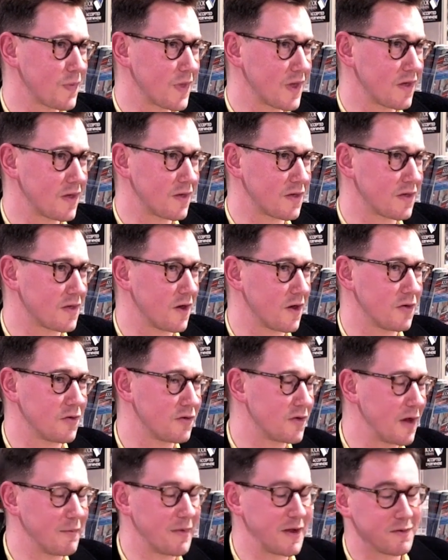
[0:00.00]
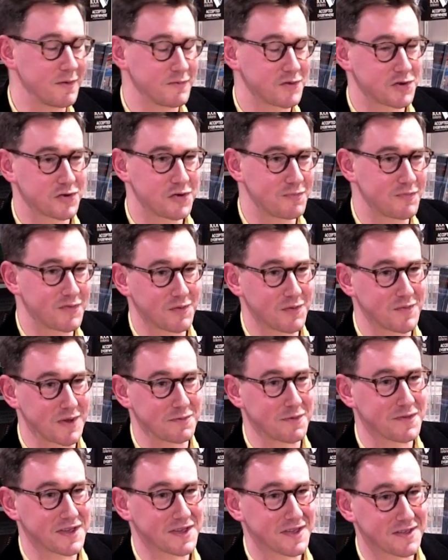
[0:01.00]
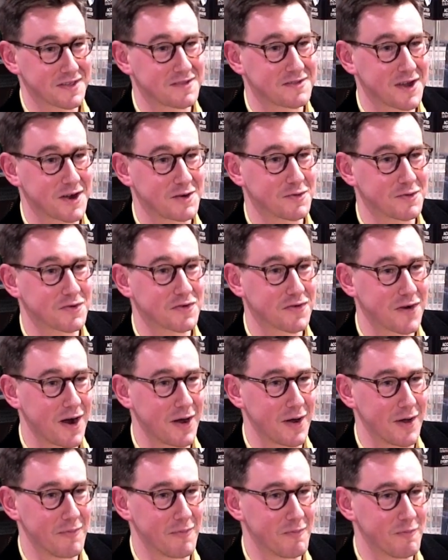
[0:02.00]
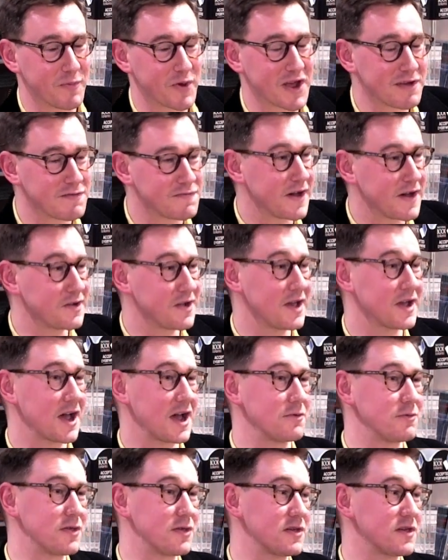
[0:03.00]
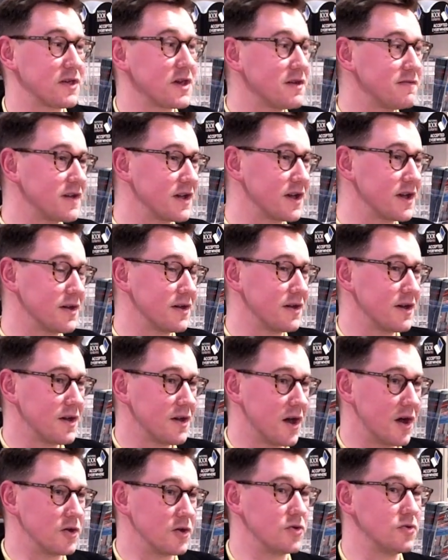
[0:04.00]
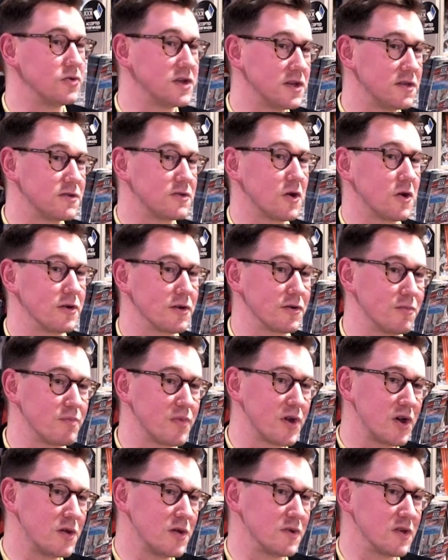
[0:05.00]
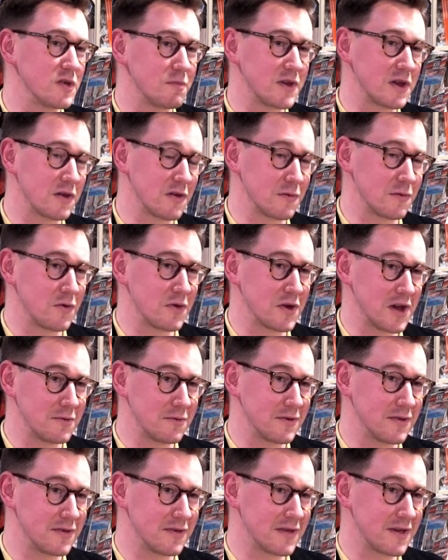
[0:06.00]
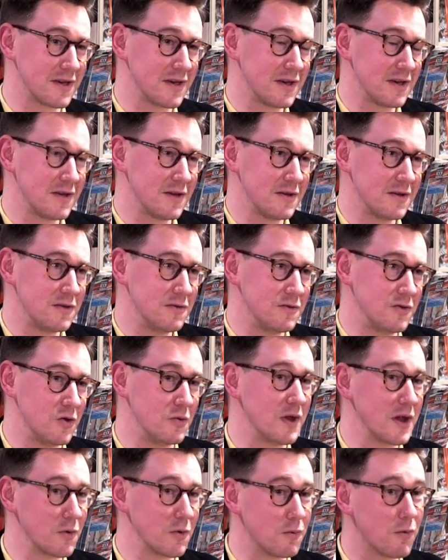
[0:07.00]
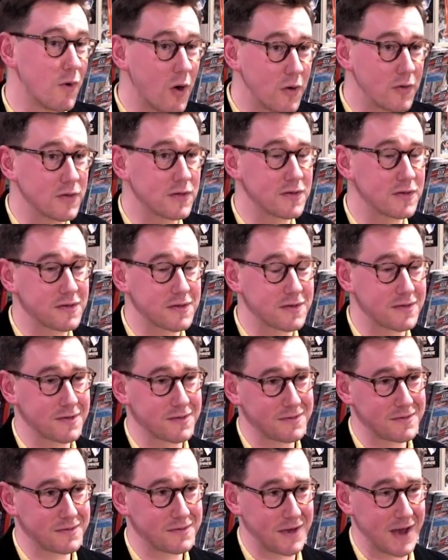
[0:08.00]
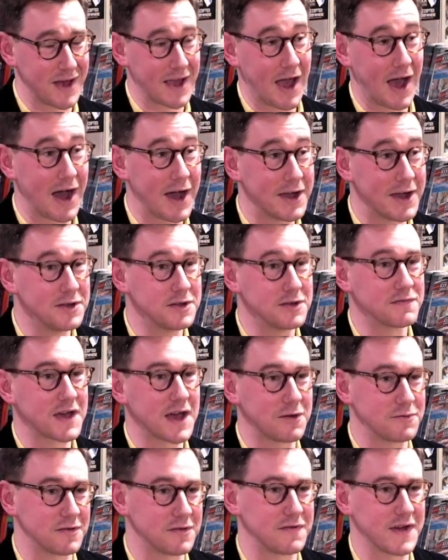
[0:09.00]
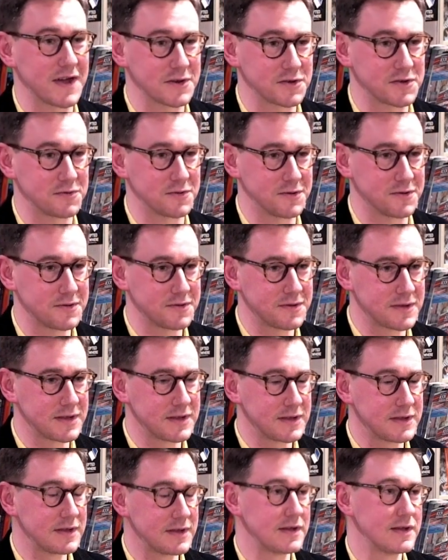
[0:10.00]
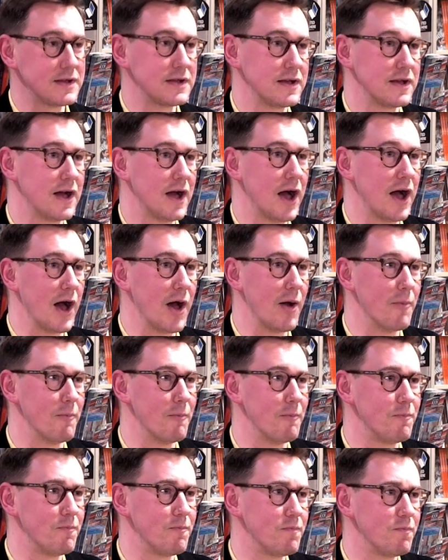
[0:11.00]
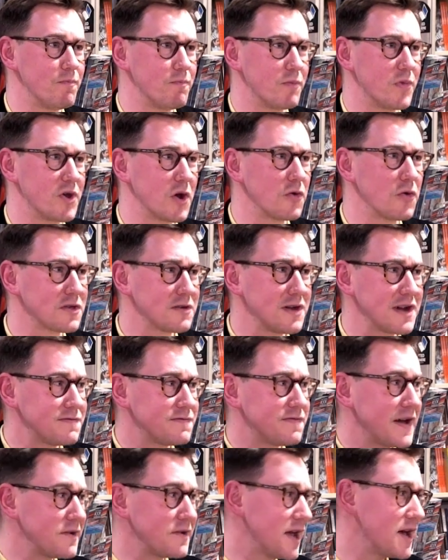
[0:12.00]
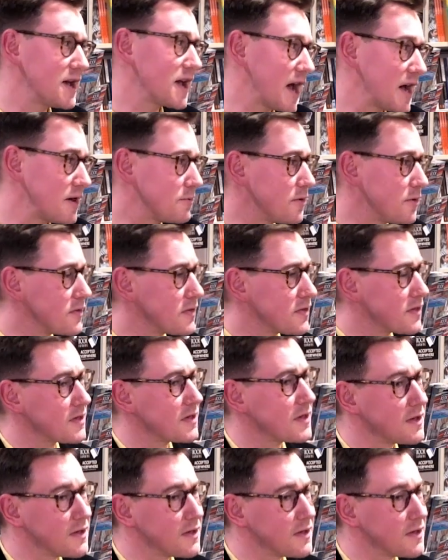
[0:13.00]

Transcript: so, I mean, I'm sure some people think that's a terrible crime, but I felt like I was serving a good historical purpose because what I was doing was a kind of counterfactual. But also I felt like I was